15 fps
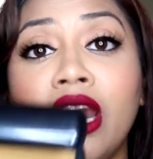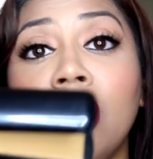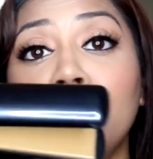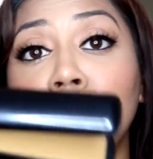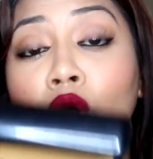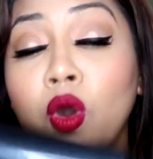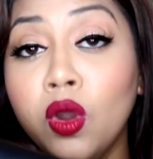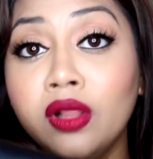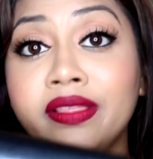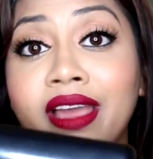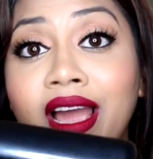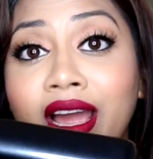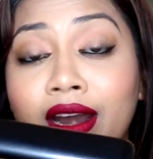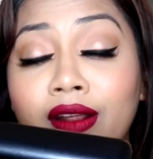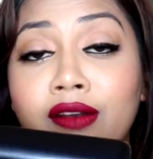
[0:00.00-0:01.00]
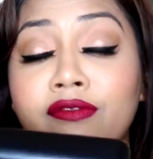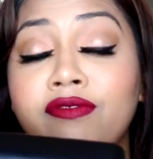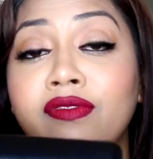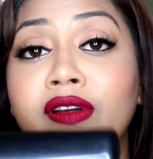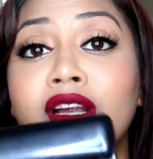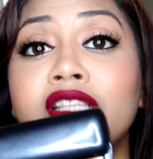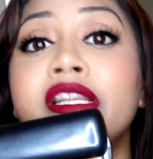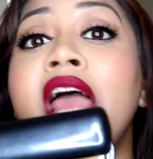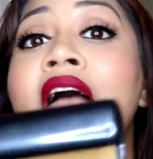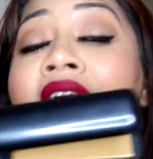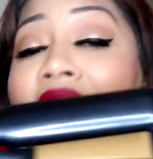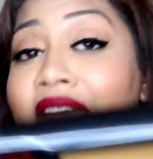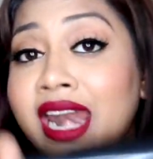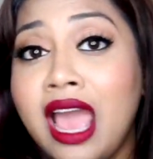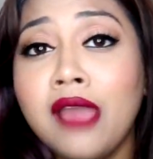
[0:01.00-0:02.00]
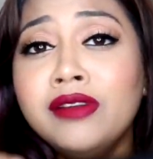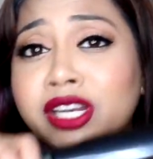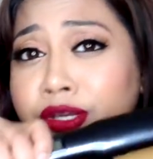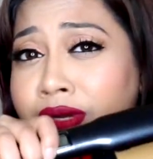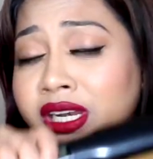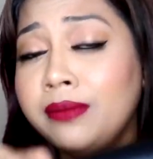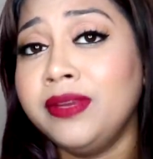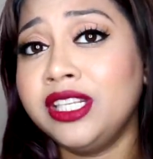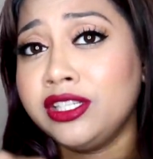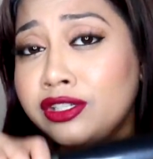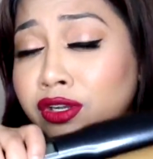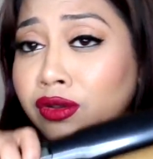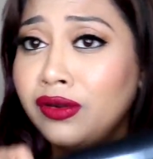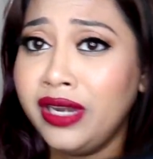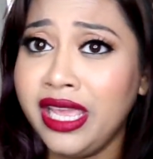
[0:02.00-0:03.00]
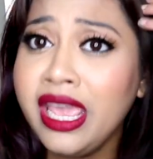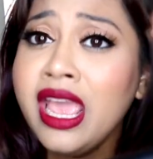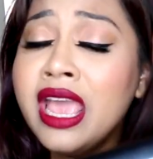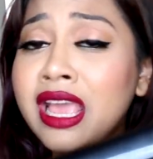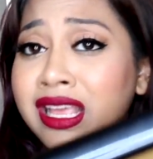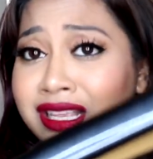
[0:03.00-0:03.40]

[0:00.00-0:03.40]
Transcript: how to hold the iron first, and I will do it a bit slowly,